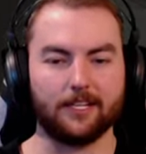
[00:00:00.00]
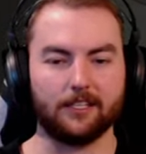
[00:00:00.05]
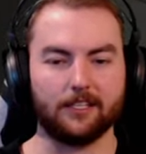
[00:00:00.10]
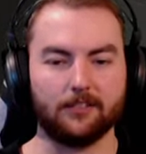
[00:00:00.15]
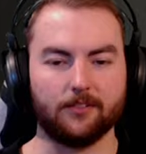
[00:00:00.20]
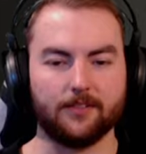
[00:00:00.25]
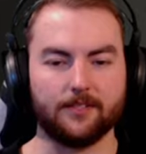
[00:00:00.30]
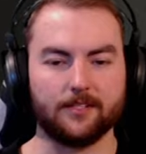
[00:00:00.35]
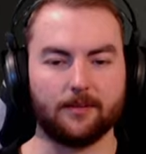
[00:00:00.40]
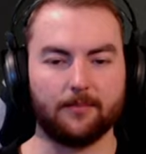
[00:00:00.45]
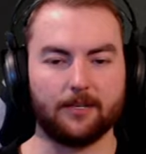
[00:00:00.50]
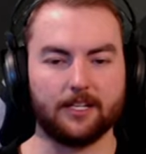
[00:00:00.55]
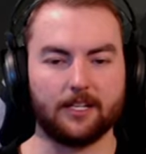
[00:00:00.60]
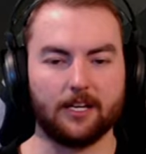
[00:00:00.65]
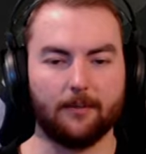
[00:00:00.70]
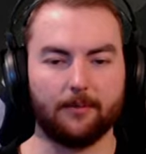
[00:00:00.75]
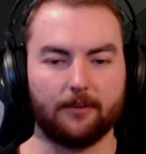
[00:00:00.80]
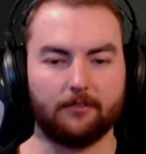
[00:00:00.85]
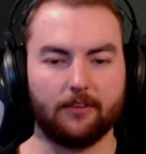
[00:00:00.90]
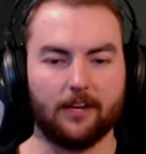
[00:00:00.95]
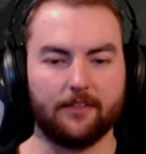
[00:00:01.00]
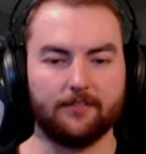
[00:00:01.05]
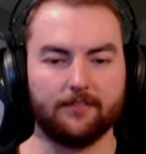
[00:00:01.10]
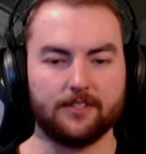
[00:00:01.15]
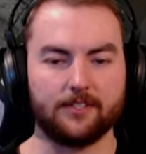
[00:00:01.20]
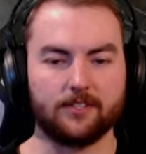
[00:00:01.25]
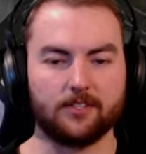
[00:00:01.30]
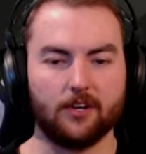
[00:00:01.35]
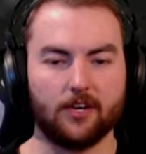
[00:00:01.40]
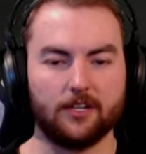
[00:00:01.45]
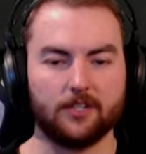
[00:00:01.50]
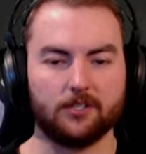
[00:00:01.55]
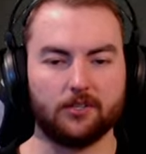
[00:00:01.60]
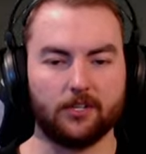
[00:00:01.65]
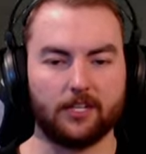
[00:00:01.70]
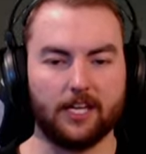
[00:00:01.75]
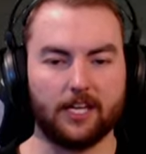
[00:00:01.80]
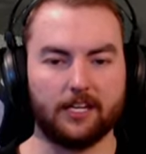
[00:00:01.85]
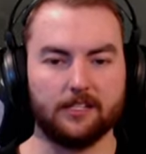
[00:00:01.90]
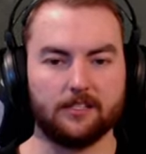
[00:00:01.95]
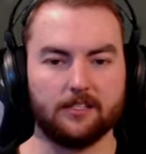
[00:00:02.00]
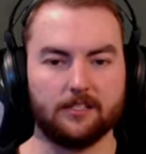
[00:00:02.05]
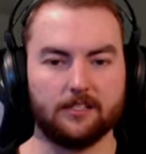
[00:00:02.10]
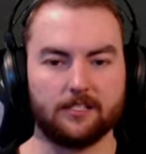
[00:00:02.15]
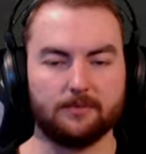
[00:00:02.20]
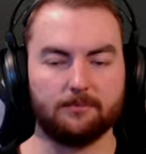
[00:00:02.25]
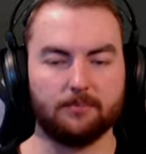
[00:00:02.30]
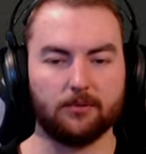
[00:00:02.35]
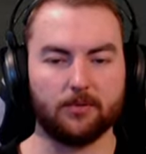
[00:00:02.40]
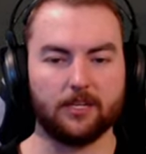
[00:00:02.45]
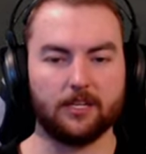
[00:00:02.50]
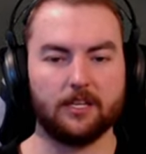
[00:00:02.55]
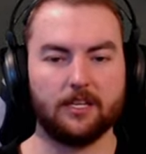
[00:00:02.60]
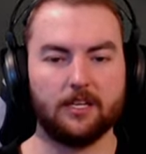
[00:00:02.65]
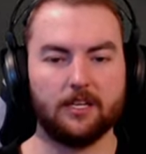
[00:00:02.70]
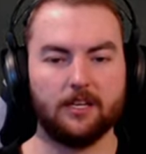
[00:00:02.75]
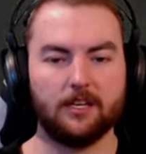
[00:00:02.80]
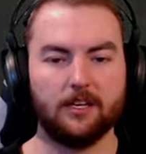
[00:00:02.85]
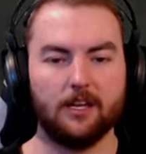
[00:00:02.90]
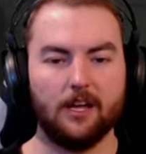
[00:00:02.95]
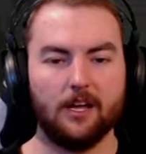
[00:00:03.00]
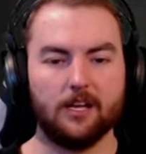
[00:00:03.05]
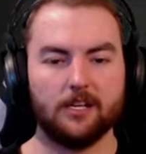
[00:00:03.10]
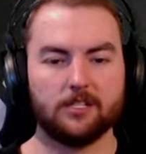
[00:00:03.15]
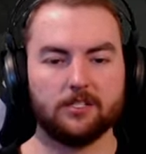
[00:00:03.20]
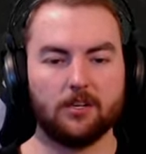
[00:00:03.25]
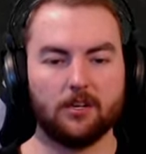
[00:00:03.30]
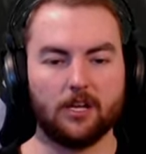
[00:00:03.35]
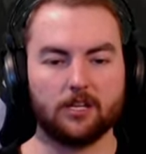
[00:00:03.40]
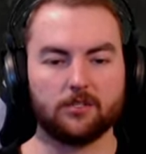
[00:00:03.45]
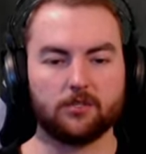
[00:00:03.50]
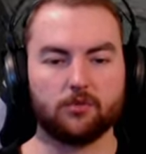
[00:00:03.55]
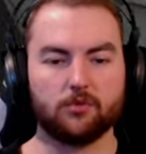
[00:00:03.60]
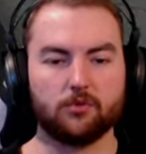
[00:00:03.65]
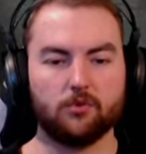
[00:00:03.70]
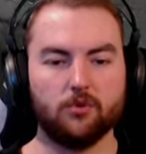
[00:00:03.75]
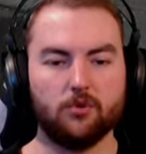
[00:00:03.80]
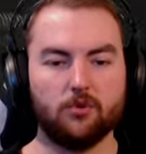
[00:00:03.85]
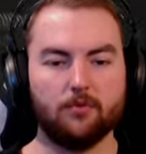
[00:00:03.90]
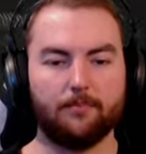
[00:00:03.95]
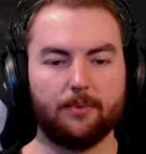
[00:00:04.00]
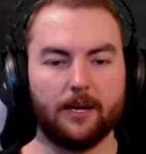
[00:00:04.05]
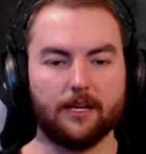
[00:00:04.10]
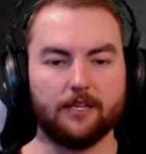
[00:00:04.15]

a kill on somebody coming around this side to sort of get into this building here. It's not a super